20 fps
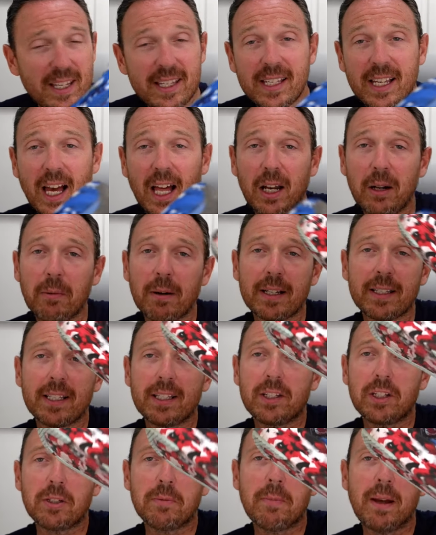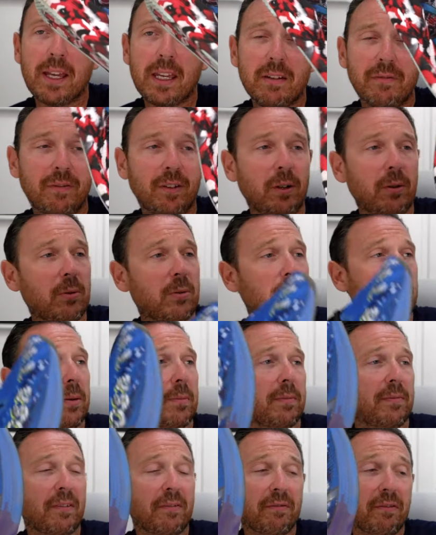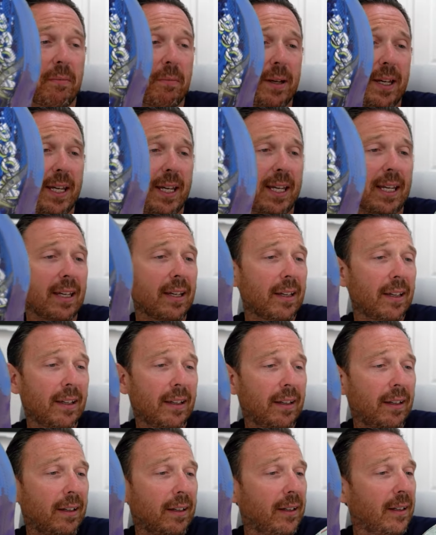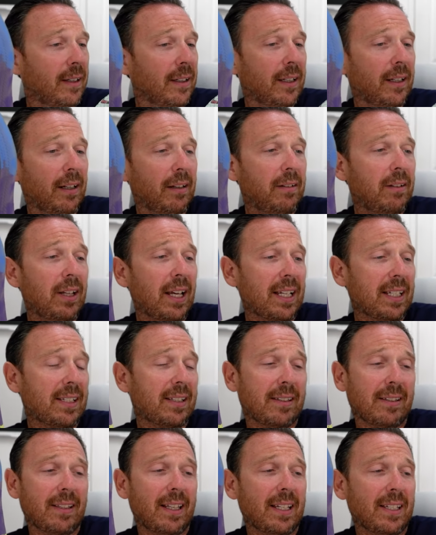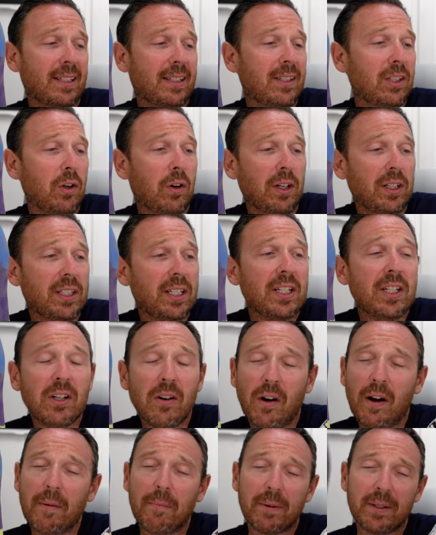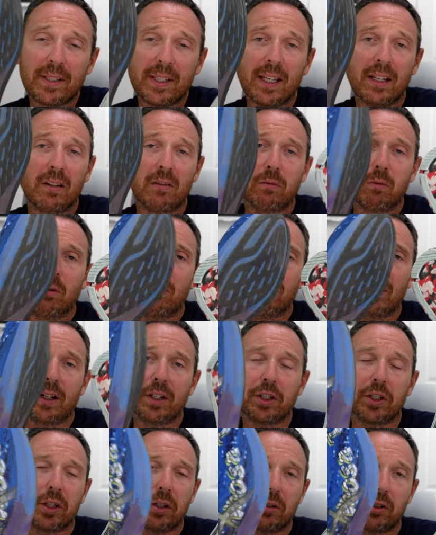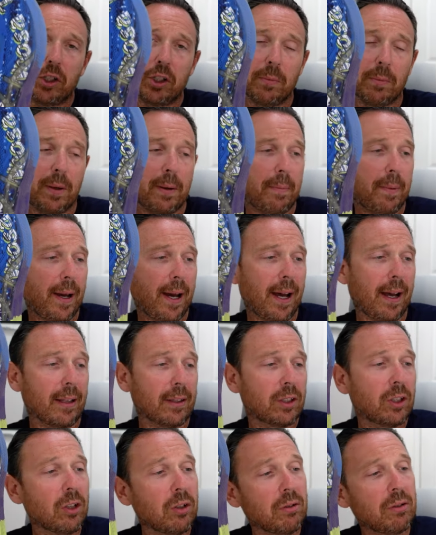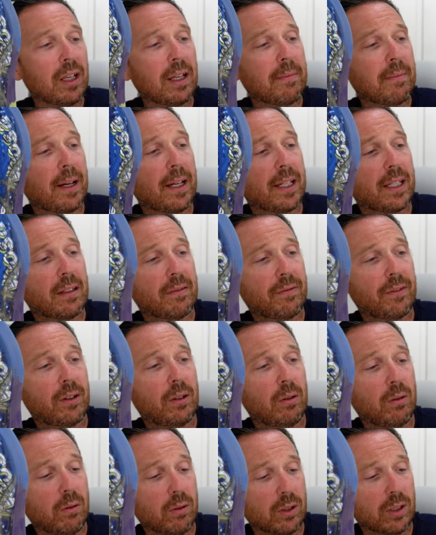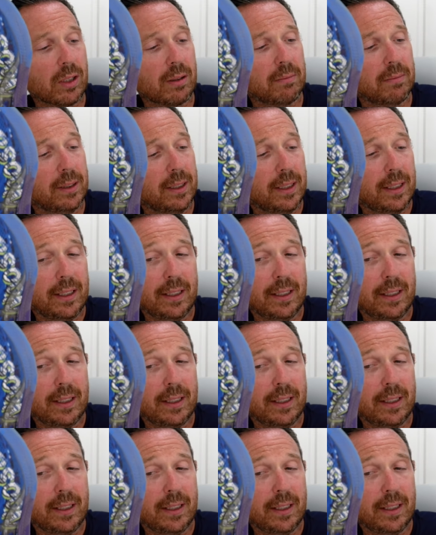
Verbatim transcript: these colorways, they just make you feel awesome. And for me, you know, and that's that's 99% of what running shoes should be about. Do they make you feel awesome?